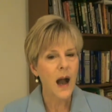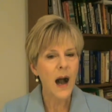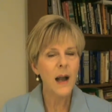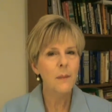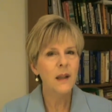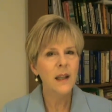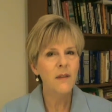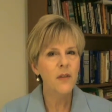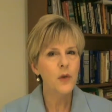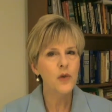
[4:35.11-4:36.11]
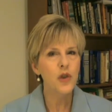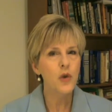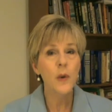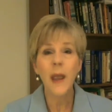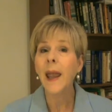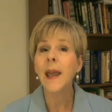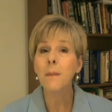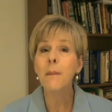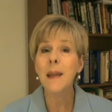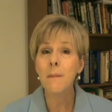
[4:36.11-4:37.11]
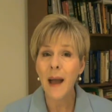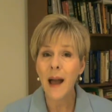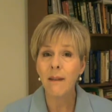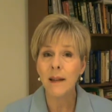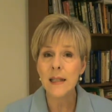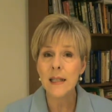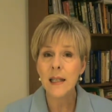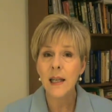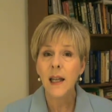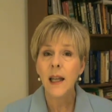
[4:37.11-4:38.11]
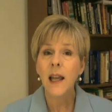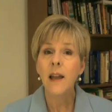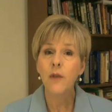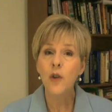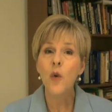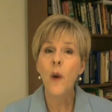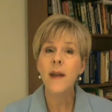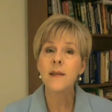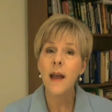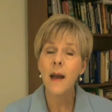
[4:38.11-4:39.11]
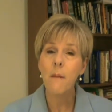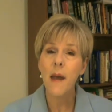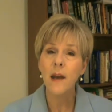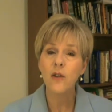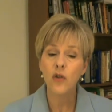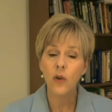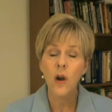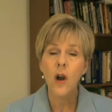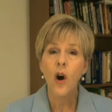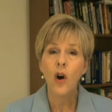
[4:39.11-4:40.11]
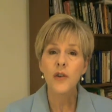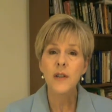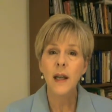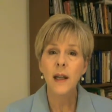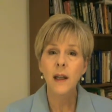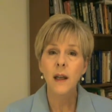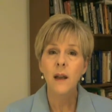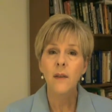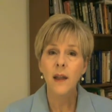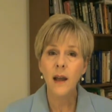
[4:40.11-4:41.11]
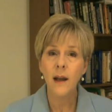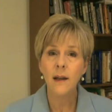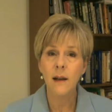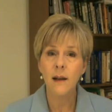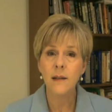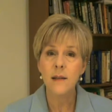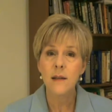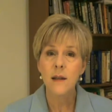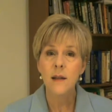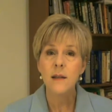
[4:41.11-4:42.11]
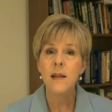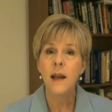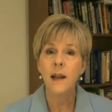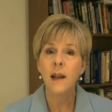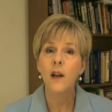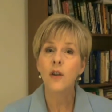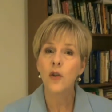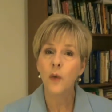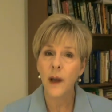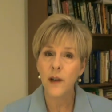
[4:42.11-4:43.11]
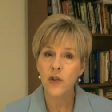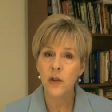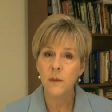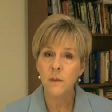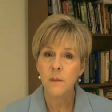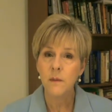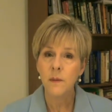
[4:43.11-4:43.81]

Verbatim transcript: I believe those two can be balanced if you, as that manager, are setting the guidelines, setting direction,